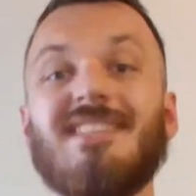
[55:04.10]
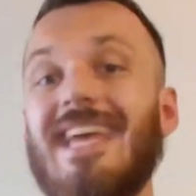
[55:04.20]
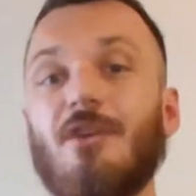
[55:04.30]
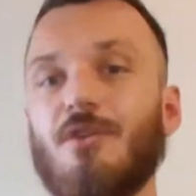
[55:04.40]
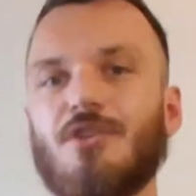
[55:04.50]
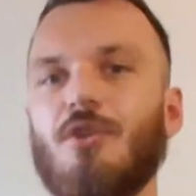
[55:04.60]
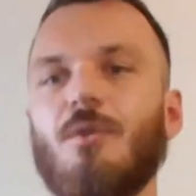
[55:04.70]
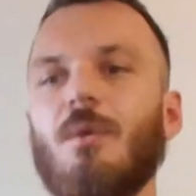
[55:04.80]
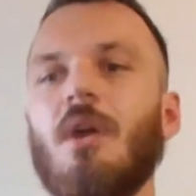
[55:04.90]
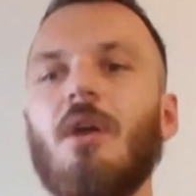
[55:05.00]
a day or
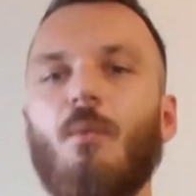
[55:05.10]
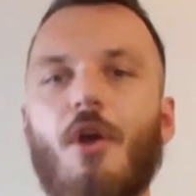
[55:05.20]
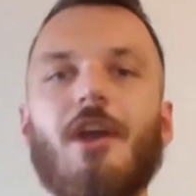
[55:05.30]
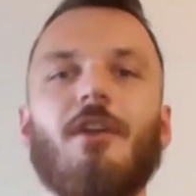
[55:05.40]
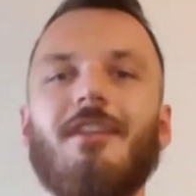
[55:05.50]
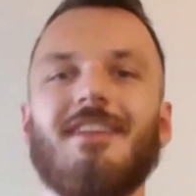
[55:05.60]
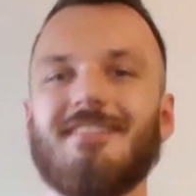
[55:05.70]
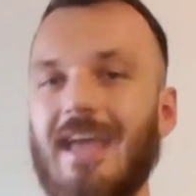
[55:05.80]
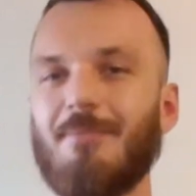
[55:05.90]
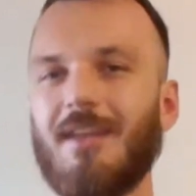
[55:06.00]
two working on
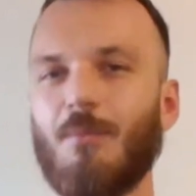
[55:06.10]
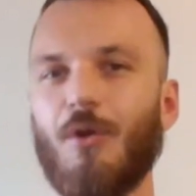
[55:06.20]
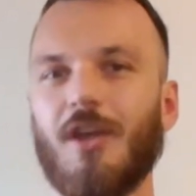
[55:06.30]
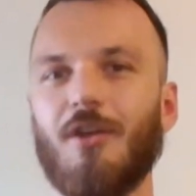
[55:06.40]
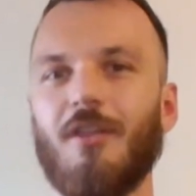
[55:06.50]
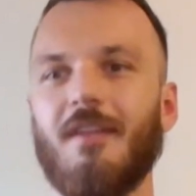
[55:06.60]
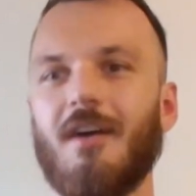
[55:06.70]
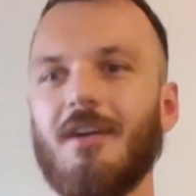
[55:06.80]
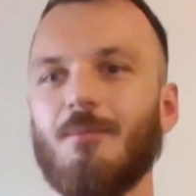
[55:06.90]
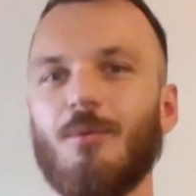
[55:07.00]
this game that I'm working on
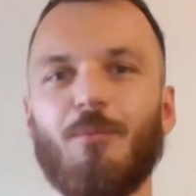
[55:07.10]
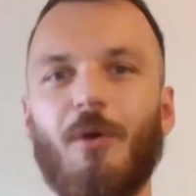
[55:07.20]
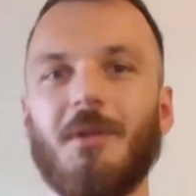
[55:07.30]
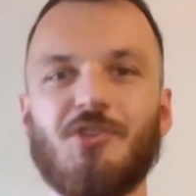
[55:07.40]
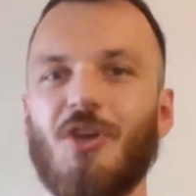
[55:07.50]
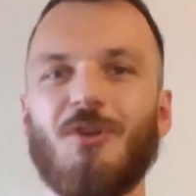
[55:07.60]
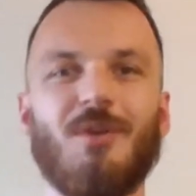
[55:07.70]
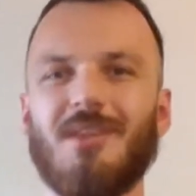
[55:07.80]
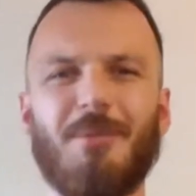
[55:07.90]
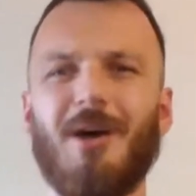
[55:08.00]
that I will probably show
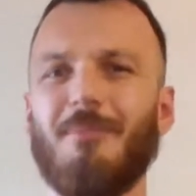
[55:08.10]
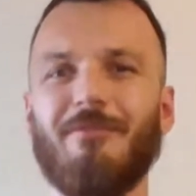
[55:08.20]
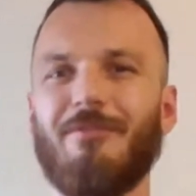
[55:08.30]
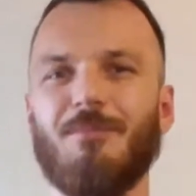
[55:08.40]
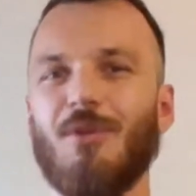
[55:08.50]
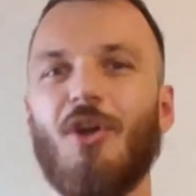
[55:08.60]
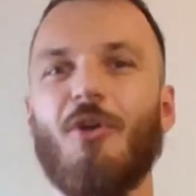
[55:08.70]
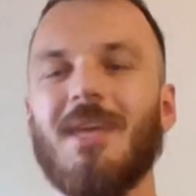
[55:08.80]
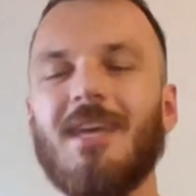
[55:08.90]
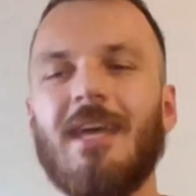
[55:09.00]
you at the pub if you
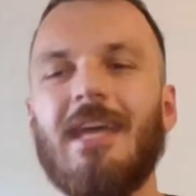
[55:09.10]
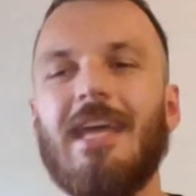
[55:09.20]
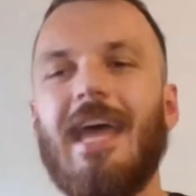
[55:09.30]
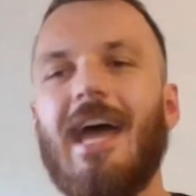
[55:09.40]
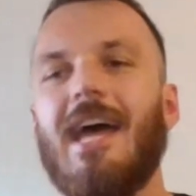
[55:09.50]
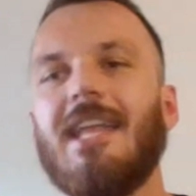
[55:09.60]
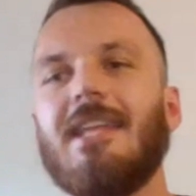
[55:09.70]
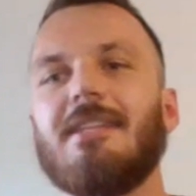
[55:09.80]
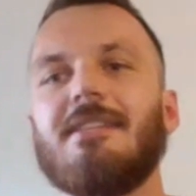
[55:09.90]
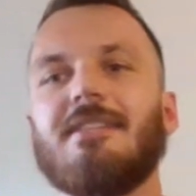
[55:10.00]
know me.
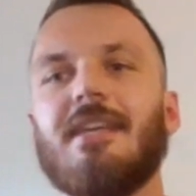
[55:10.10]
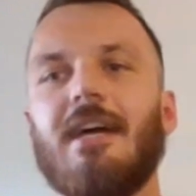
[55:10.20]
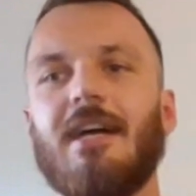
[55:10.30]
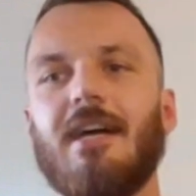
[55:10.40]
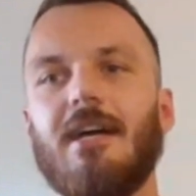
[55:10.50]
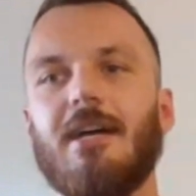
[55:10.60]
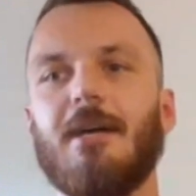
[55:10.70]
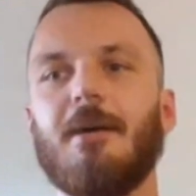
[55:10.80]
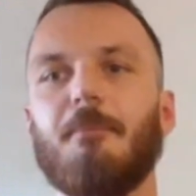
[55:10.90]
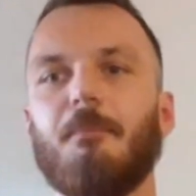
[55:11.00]
And
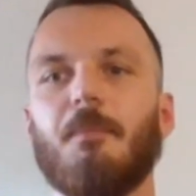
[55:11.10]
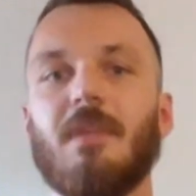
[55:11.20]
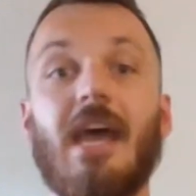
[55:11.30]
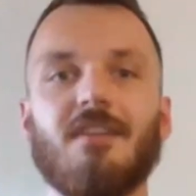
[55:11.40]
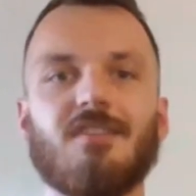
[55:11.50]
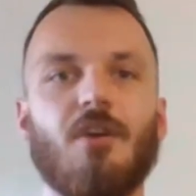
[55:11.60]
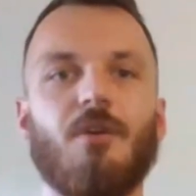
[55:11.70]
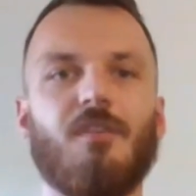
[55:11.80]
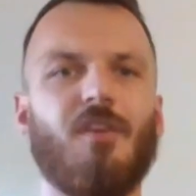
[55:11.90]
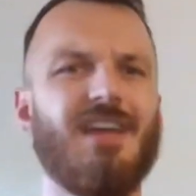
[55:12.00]
um, yeah,
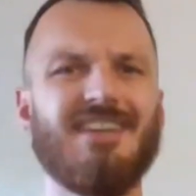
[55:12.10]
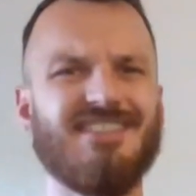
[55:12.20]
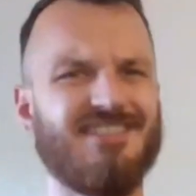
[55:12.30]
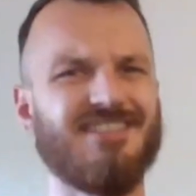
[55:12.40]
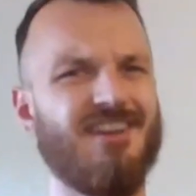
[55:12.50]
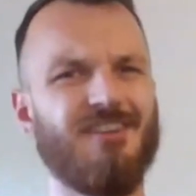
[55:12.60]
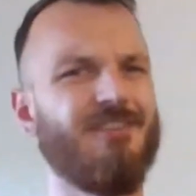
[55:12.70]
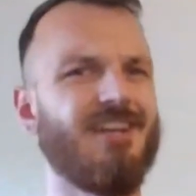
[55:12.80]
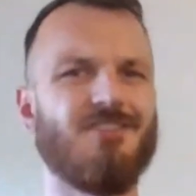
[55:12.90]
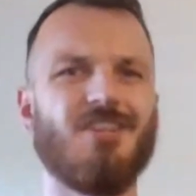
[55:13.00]
so so I guess it's just kind
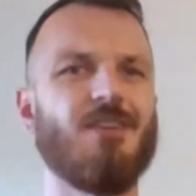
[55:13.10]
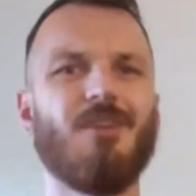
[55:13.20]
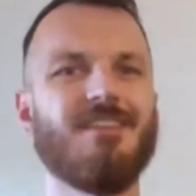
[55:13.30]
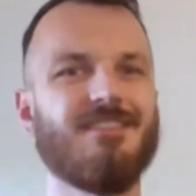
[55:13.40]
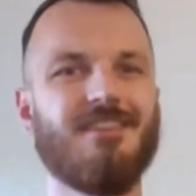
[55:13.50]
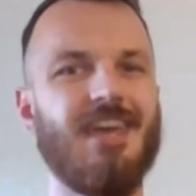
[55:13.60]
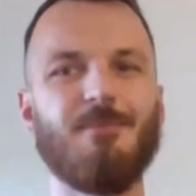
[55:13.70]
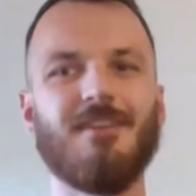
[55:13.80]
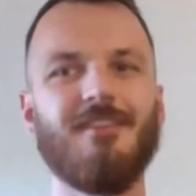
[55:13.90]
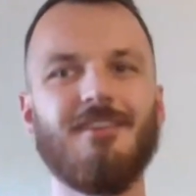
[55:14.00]
of like generalist
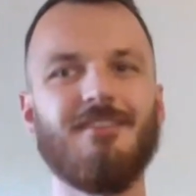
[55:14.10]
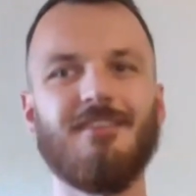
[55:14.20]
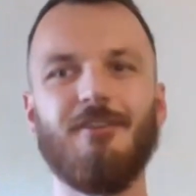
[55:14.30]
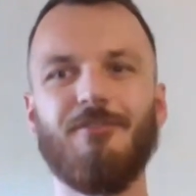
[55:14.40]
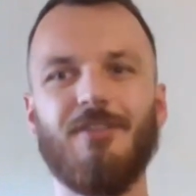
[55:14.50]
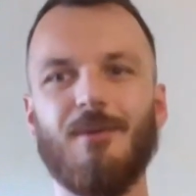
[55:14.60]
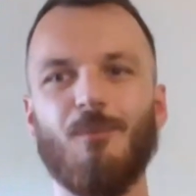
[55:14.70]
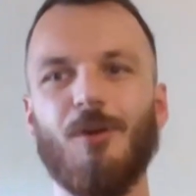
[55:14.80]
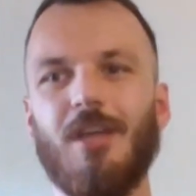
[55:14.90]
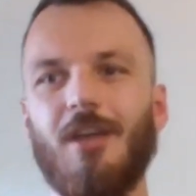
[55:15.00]
game design stuff that
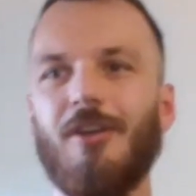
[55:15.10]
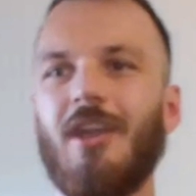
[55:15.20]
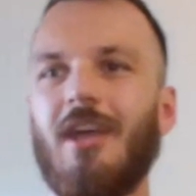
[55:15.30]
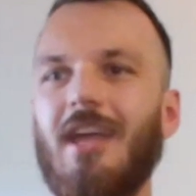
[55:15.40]
I'm working on.